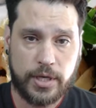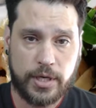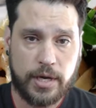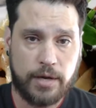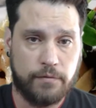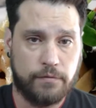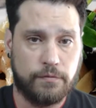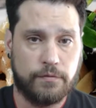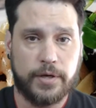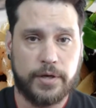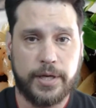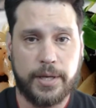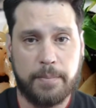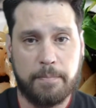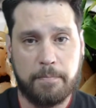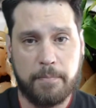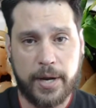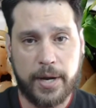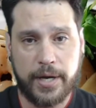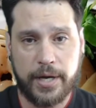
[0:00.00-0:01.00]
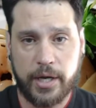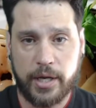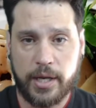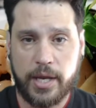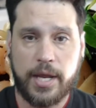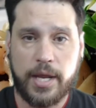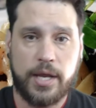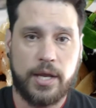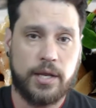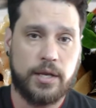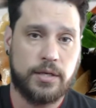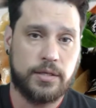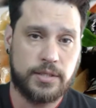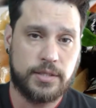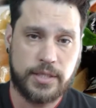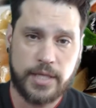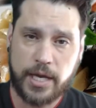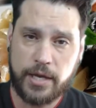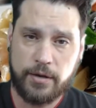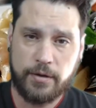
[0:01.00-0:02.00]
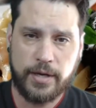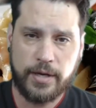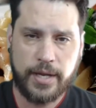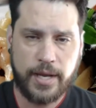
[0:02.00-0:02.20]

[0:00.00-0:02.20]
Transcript: every Monday and Saturday,